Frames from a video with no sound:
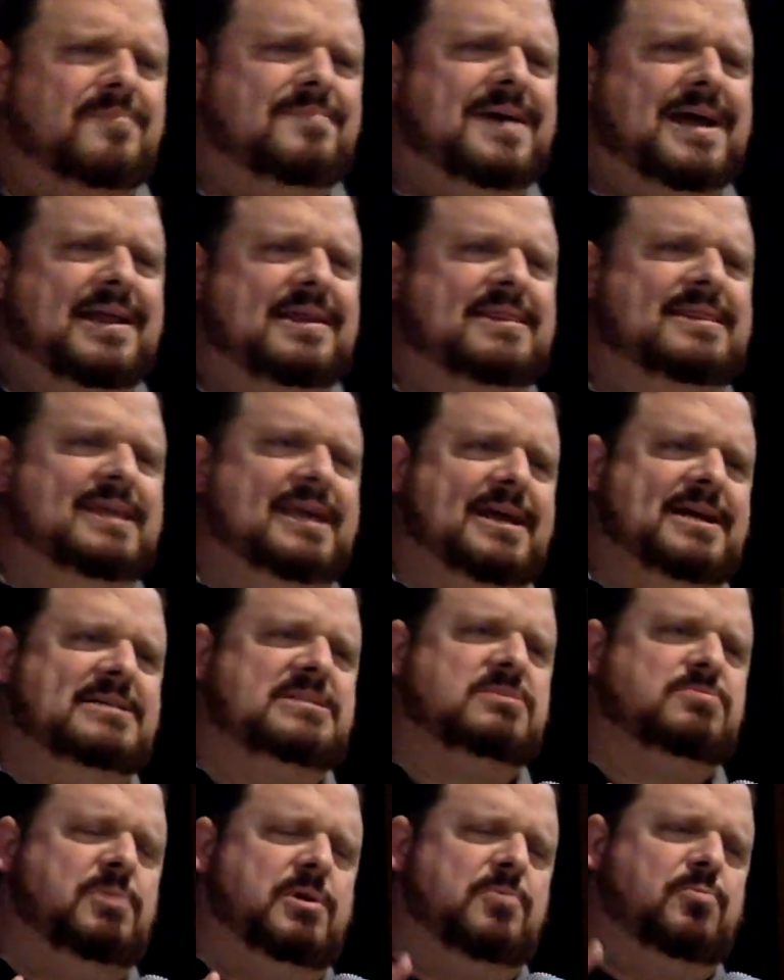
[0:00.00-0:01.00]
about
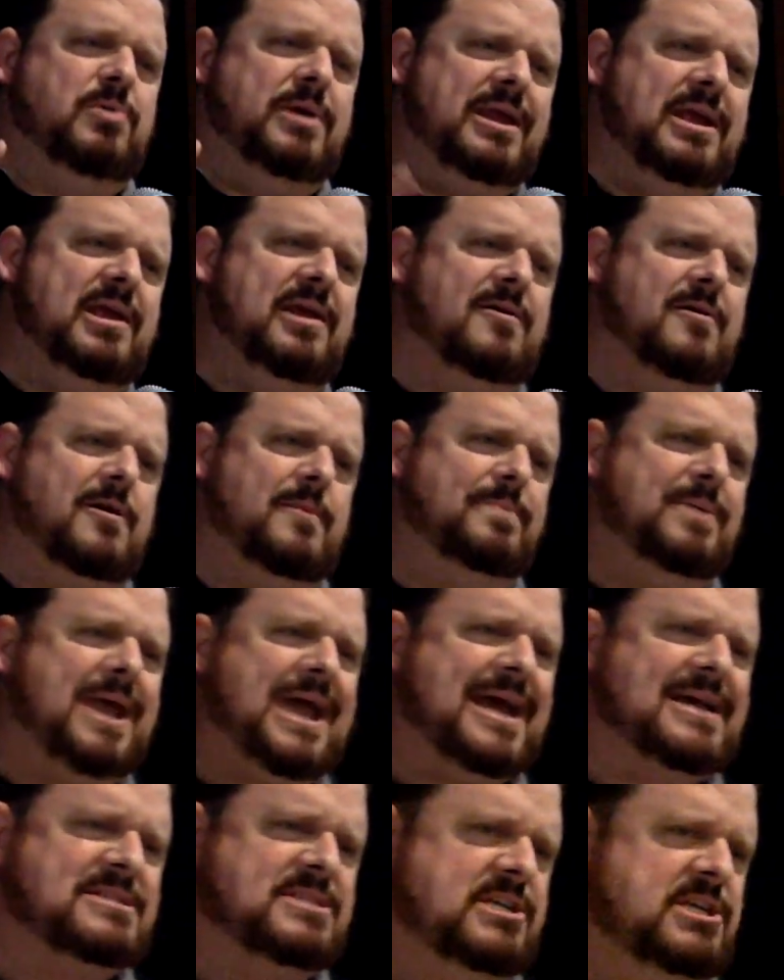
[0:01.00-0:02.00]
this when reading our
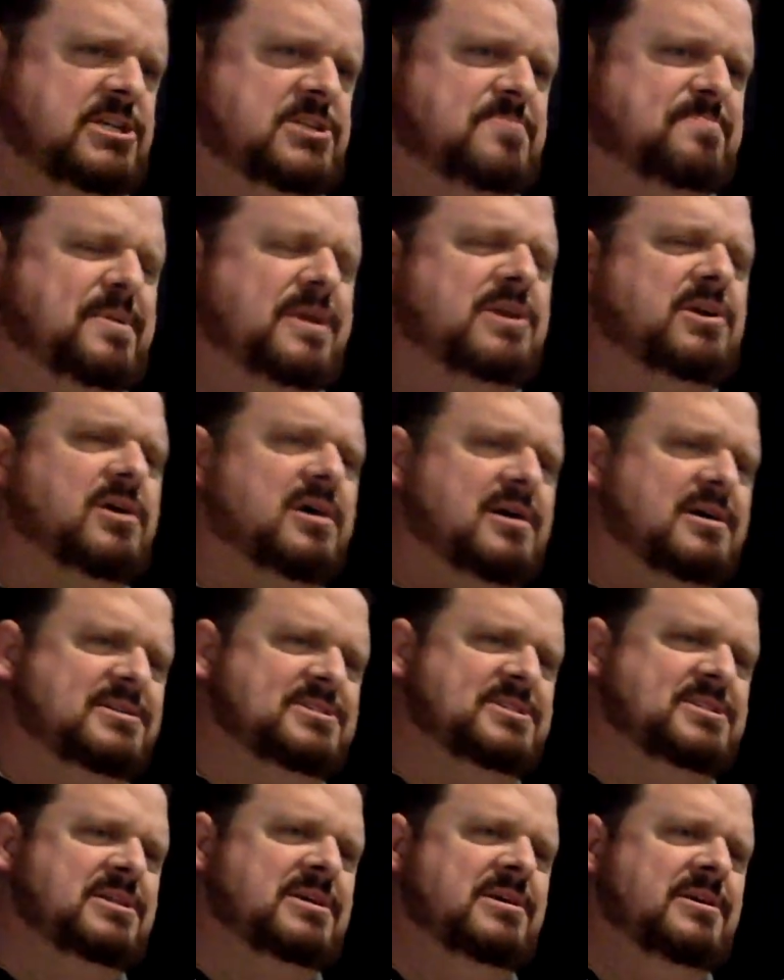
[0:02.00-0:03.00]
passage
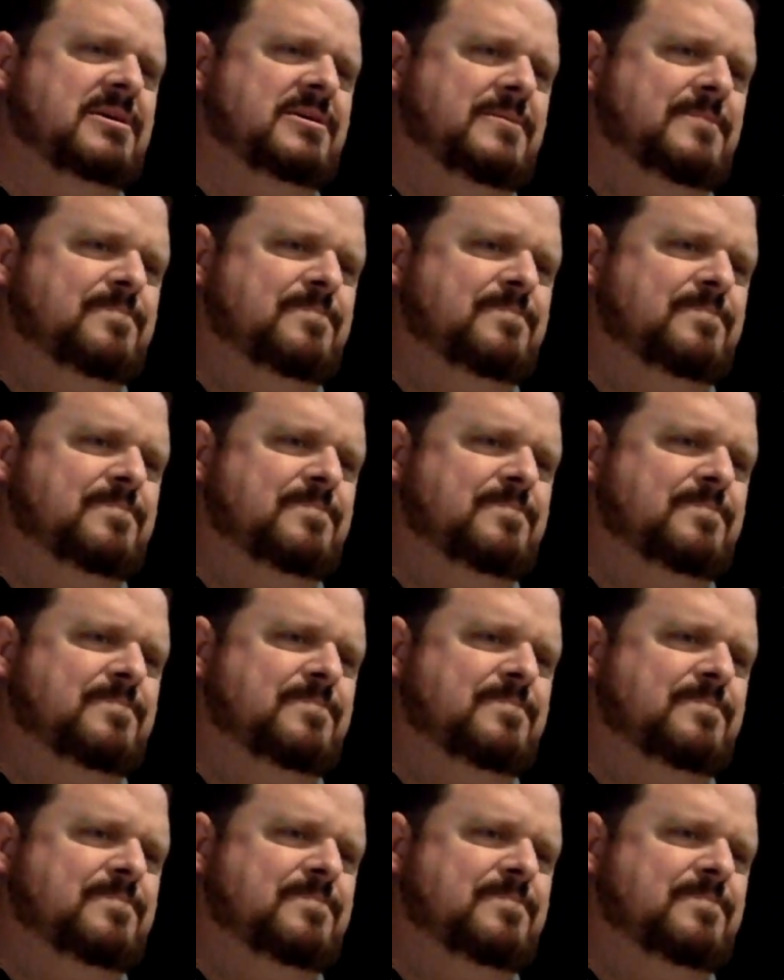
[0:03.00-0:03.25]
because